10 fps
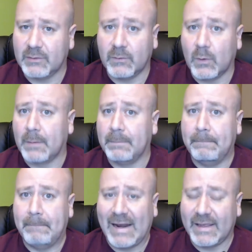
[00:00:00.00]
for
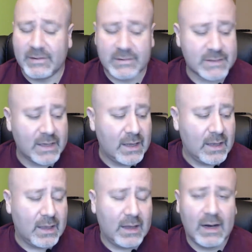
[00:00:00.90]
many years.
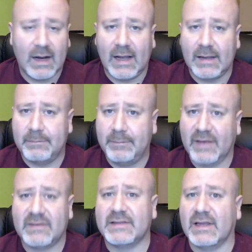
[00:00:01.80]
I
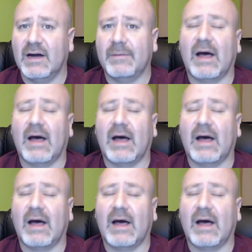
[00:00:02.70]
picked this thing up.